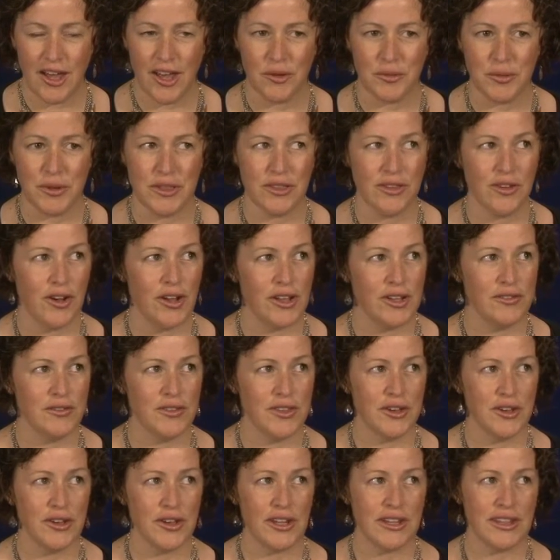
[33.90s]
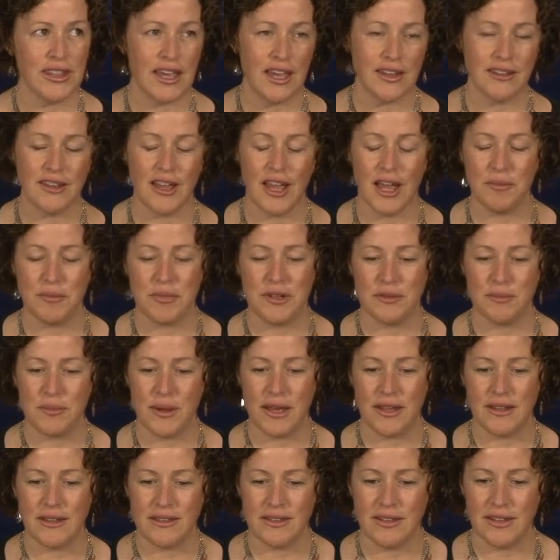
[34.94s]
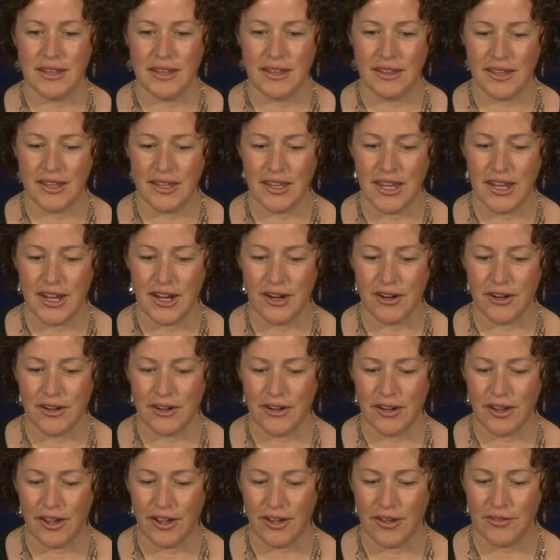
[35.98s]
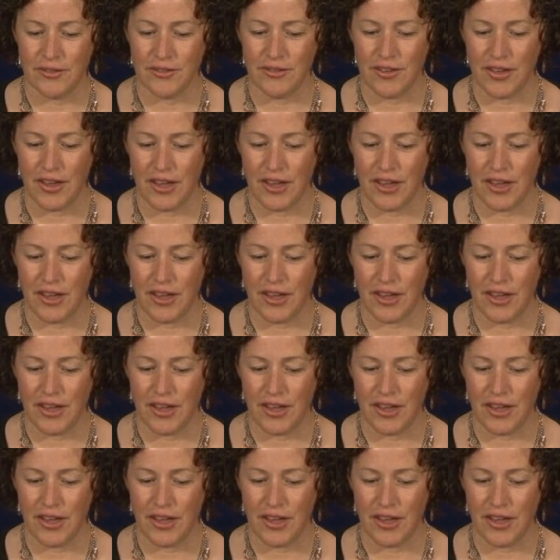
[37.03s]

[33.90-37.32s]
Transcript: with all of that time spent in the care of